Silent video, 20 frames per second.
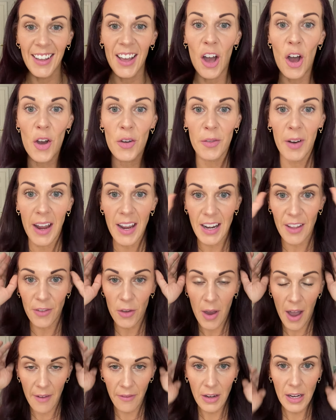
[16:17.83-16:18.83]
All right, if you
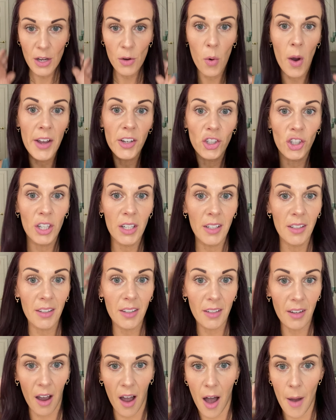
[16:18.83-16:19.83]
have any questions,
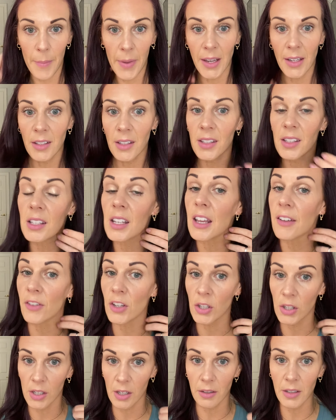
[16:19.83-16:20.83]
comments, if you
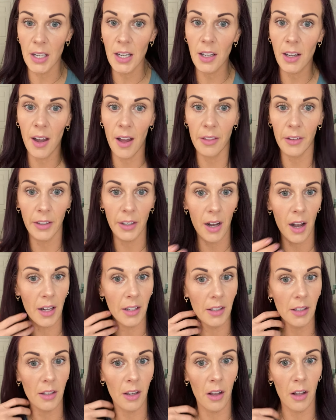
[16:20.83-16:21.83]
still need a color
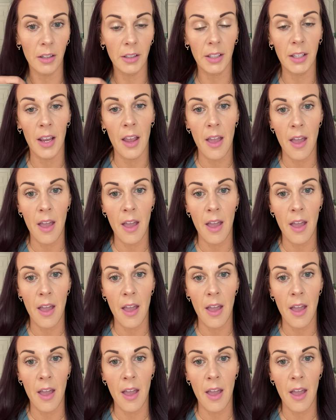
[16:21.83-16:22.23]
consult,